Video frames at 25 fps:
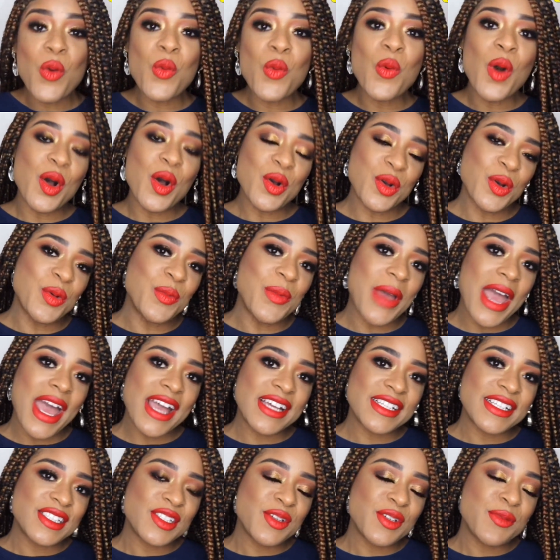welcome
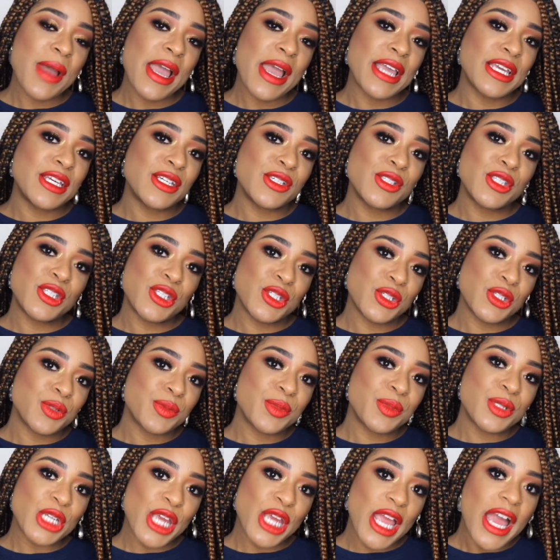back to my
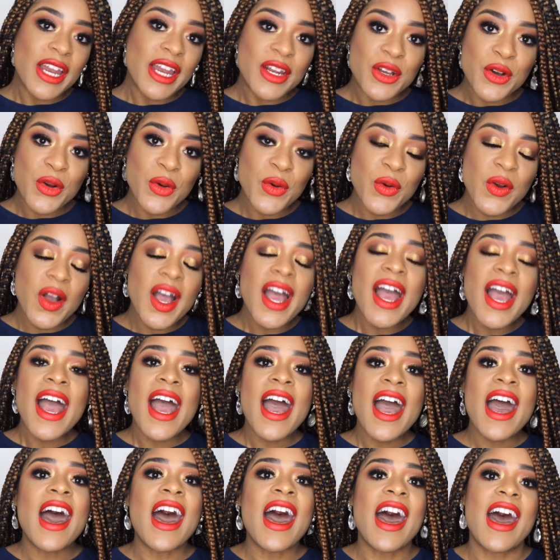YouTube channel.
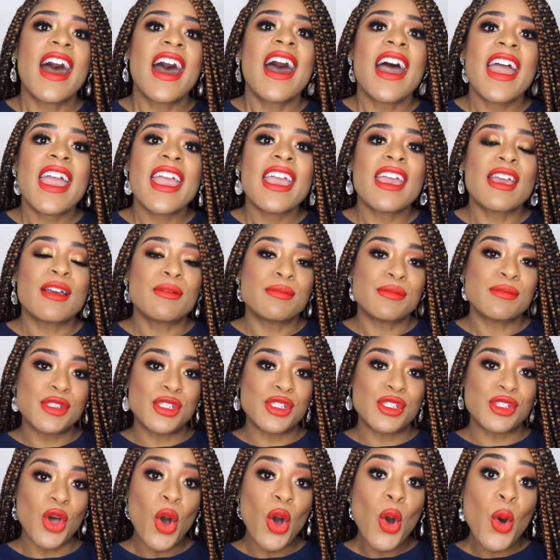I am
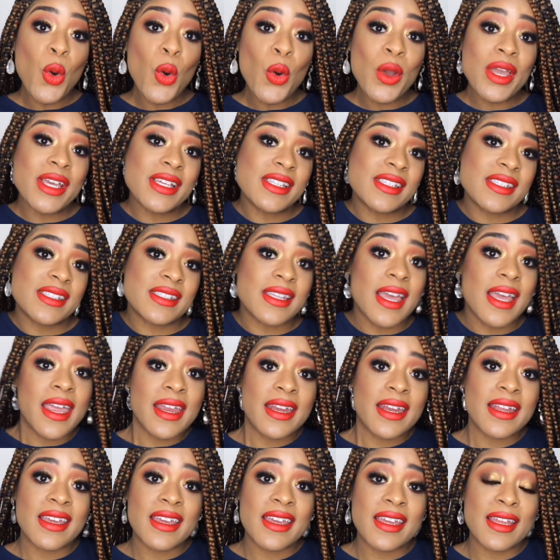so
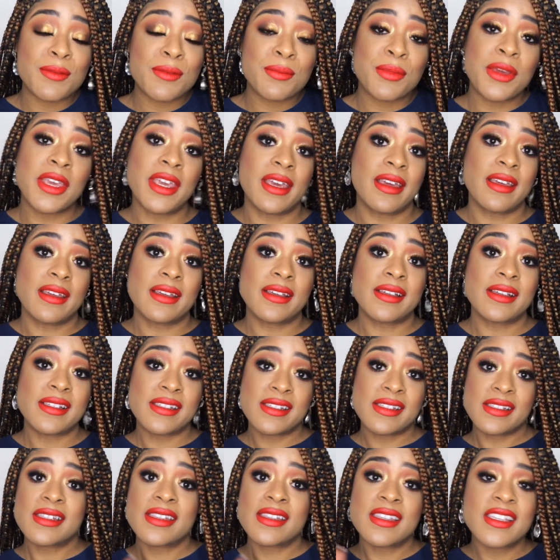excited
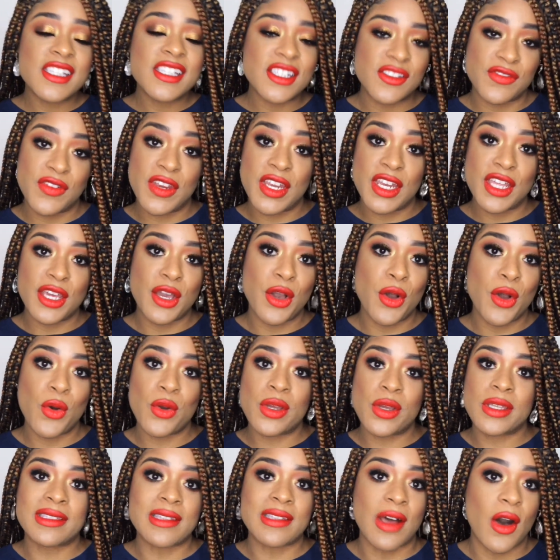because this video
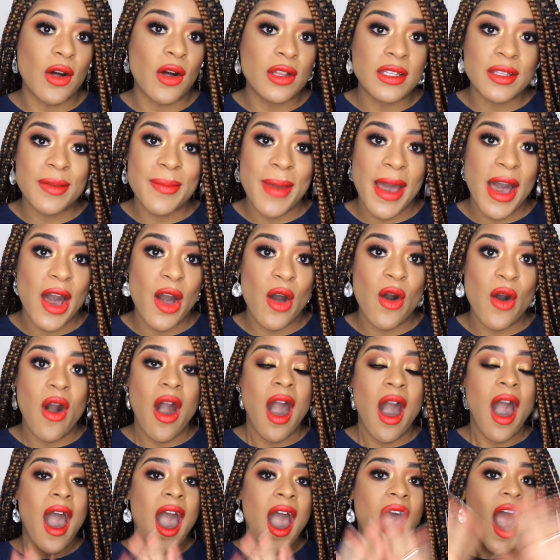is all
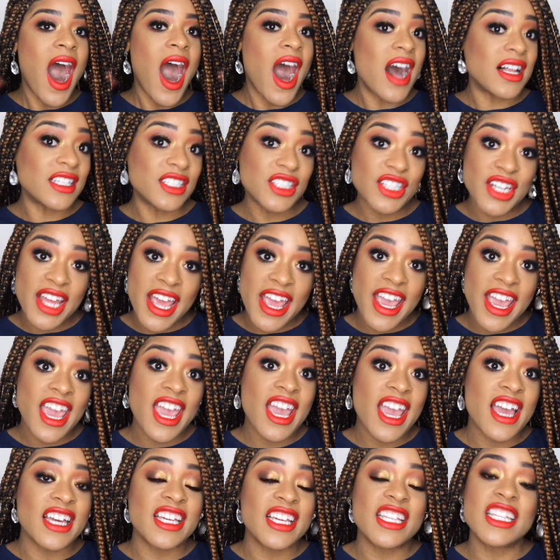about
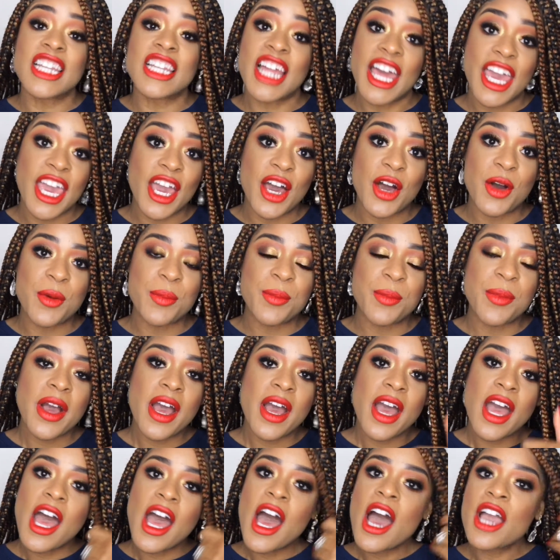holiday glam.
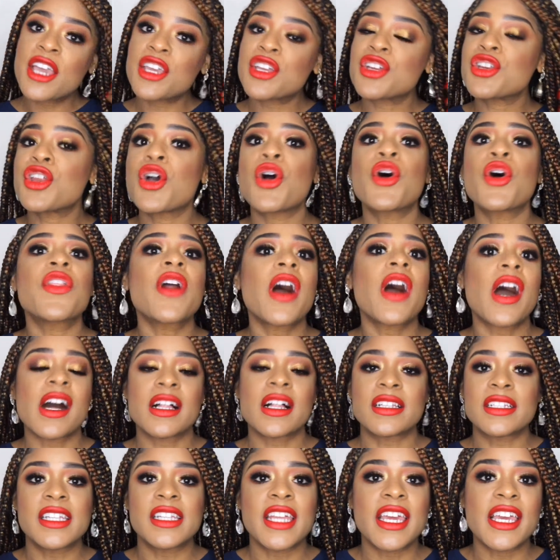You know, the
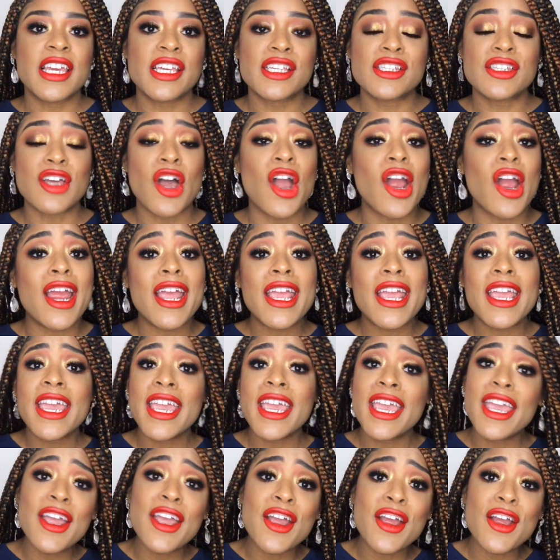holidays are
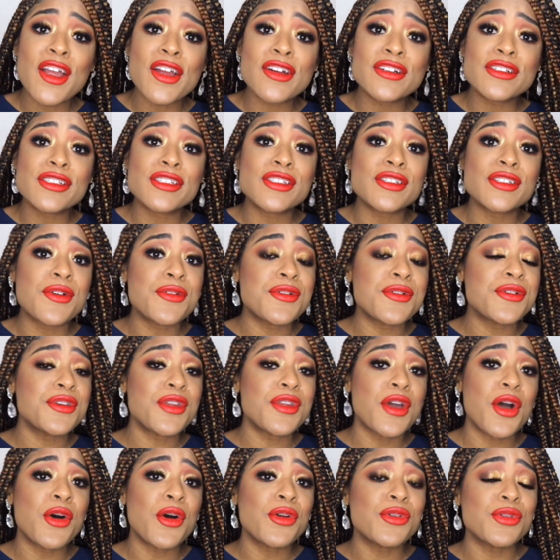here, so you
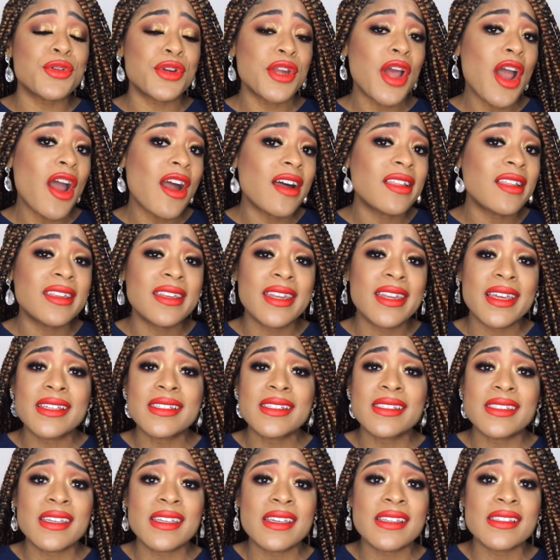know, during holiday
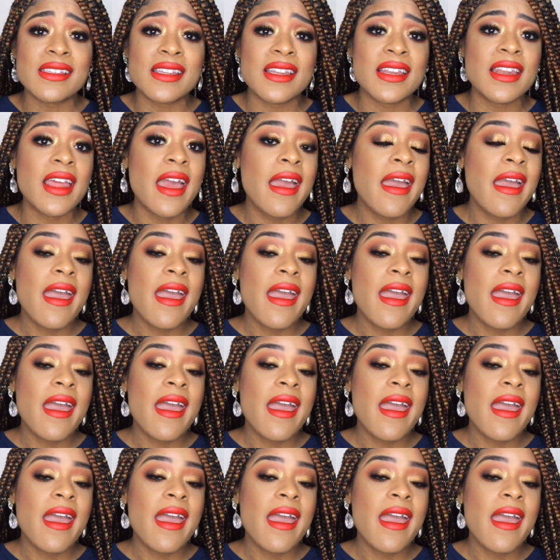season